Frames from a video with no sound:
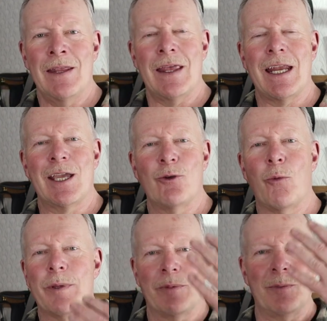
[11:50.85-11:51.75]
that I can
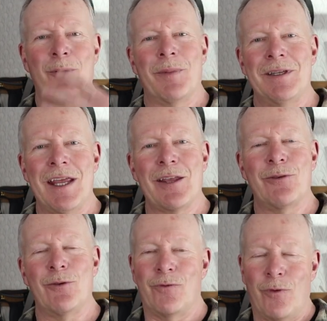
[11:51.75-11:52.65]
open up to put my neck
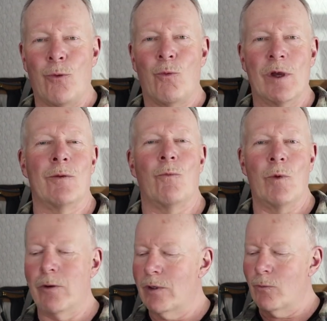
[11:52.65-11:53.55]
through for wearing,
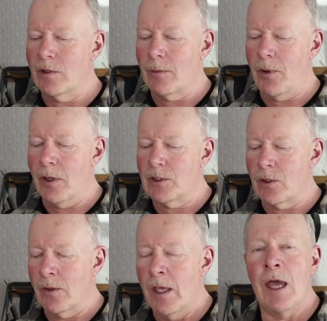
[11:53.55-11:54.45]
wearing it with a
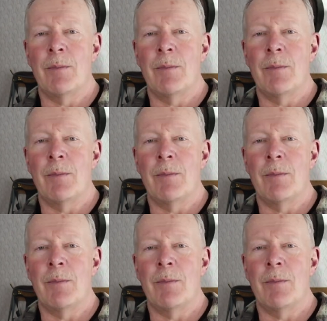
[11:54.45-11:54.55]
poncho.